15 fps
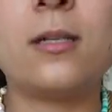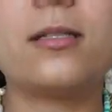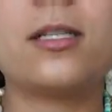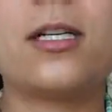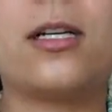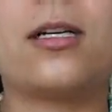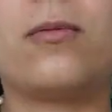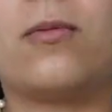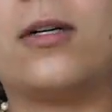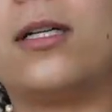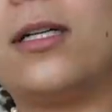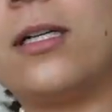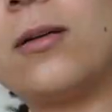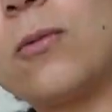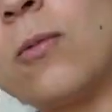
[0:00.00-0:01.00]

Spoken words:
It's a good one in a